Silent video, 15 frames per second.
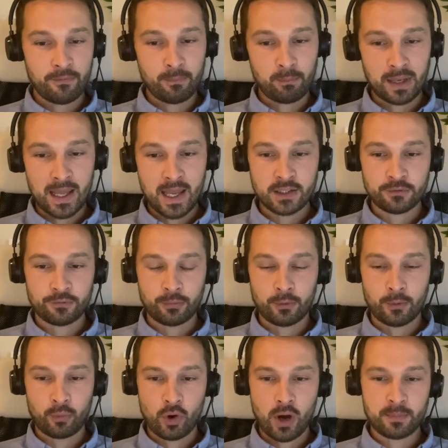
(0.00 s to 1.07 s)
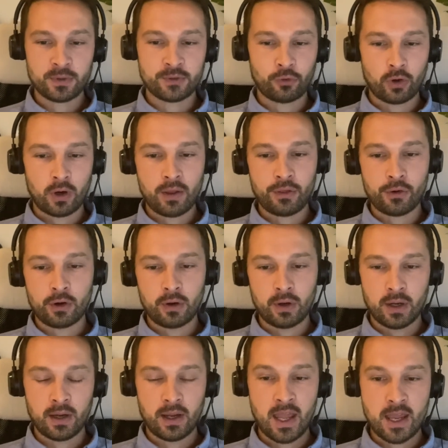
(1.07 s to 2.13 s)
plans perhaps for other
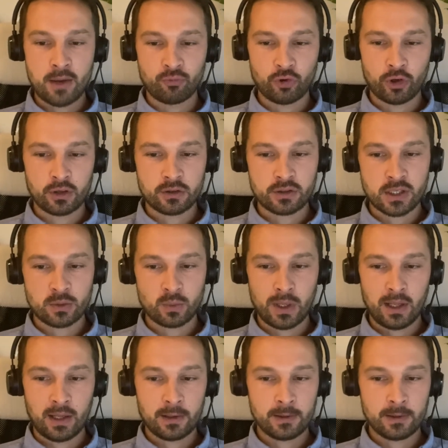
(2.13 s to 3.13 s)
AM products as well?